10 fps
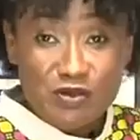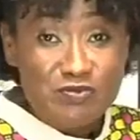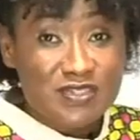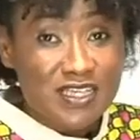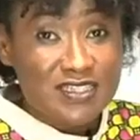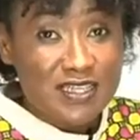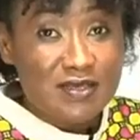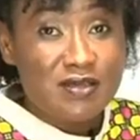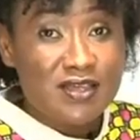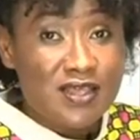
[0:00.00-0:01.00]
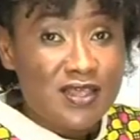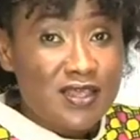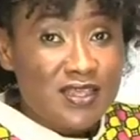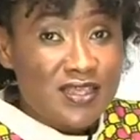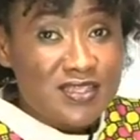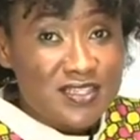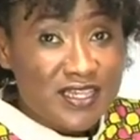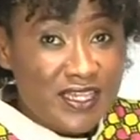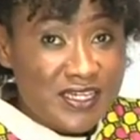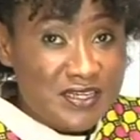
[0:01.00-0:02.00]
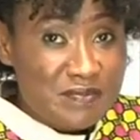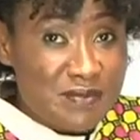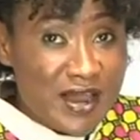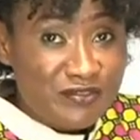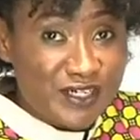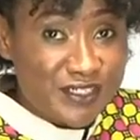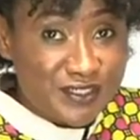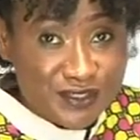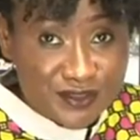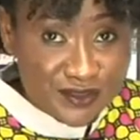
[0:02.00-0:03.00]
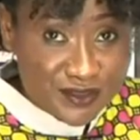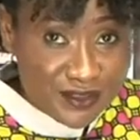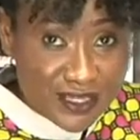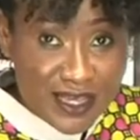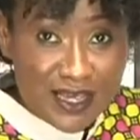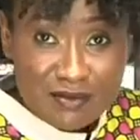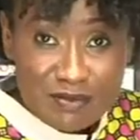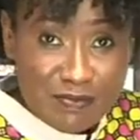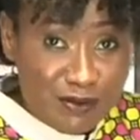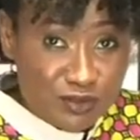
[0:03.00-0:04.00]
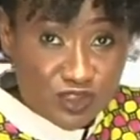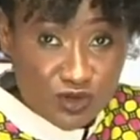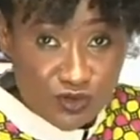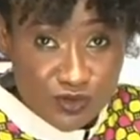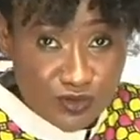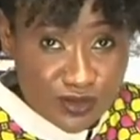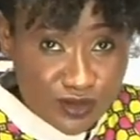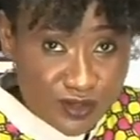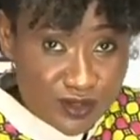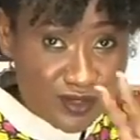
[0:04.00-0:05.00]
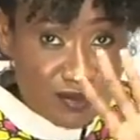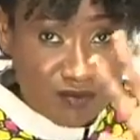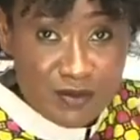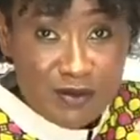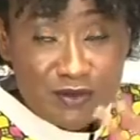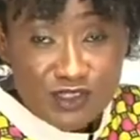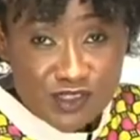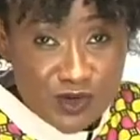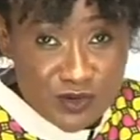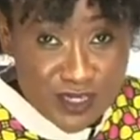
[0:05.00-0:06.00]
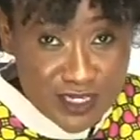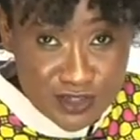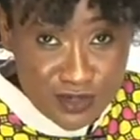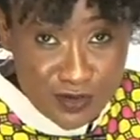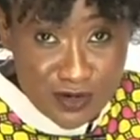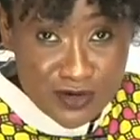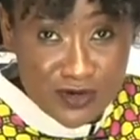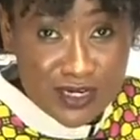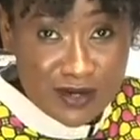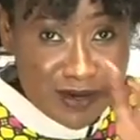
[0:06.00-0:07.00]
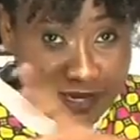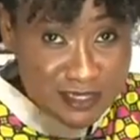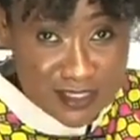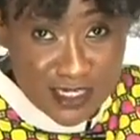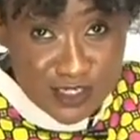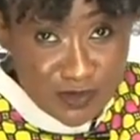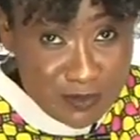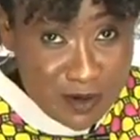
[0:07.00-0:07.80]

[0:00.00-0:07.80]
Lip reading: I should be besides it, is the lady married? Hey, me pamucho. If I'm a show, yes, show. I know they're backstage.